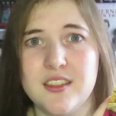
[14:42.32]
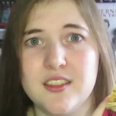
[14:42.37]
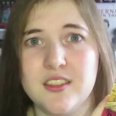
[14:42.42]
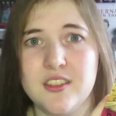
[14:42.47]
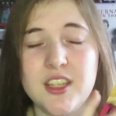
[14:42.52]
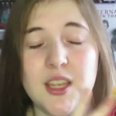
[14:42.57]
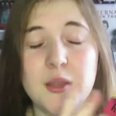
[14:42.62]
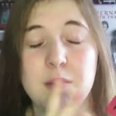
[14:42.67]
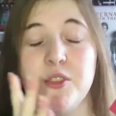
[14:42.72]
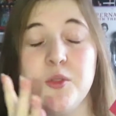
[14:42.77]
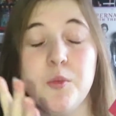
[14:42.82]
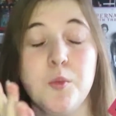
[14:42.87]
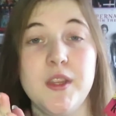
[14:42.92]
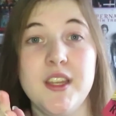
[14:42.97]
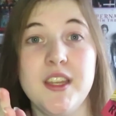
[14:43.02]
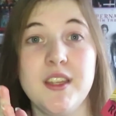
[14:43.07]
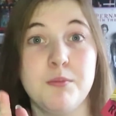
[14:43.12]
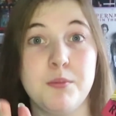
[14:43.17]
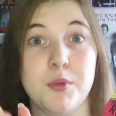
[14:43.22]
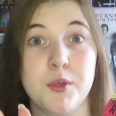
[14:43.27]
Look, it was a
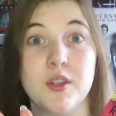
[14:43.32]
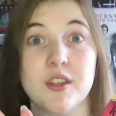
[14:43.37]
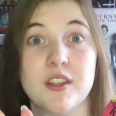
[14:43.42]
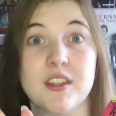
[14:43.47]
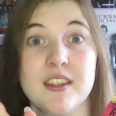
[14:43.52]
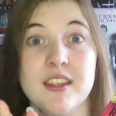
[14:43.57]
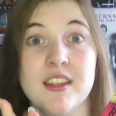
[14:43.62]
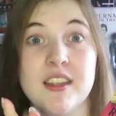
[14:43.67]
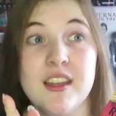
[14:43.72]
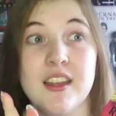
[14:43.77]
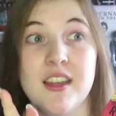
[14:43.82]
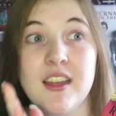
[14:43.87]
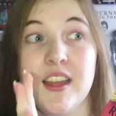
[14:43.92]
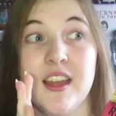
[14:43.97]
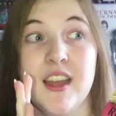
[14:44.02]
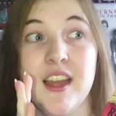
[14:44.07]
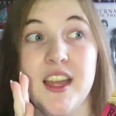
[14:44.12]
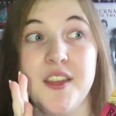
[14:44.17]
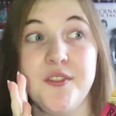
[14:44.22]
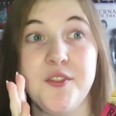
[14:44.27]
weird book.
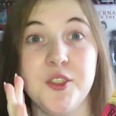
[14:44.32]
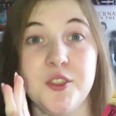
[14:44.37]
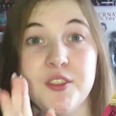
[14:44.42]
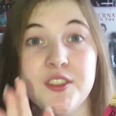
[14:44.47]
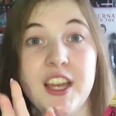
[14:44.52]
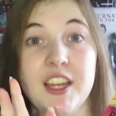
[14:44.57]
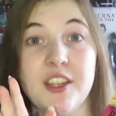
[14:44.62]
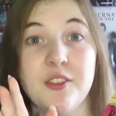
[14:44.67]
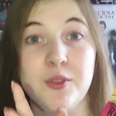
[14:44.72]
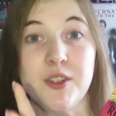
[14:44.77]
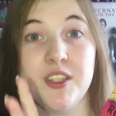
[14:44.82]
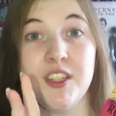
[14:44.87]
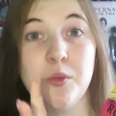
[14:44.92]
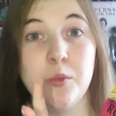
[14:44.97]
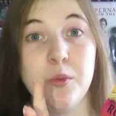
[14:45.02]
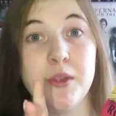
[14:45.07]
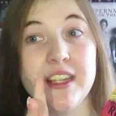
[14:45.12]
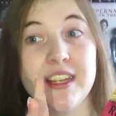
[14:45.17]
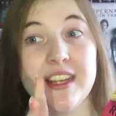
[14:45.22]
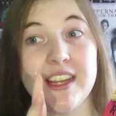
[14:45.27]
If you like really
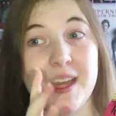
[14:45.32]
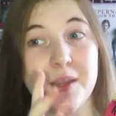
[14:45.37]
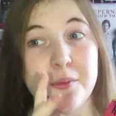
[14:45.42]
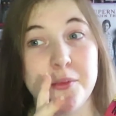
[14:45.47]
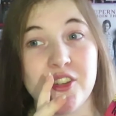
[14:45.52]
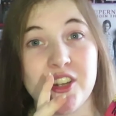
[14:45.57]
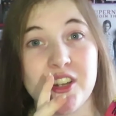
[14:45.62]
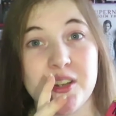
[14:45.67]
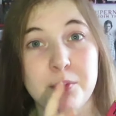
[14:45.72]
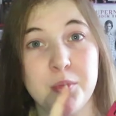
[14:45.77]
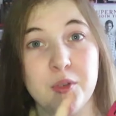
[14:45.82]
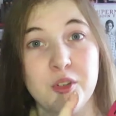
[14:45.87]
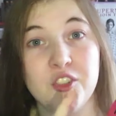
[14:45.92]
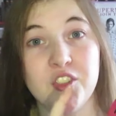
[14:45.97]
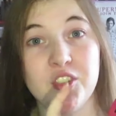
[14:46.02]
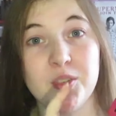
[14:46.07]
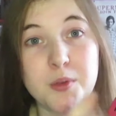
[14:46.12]
weird abstract books,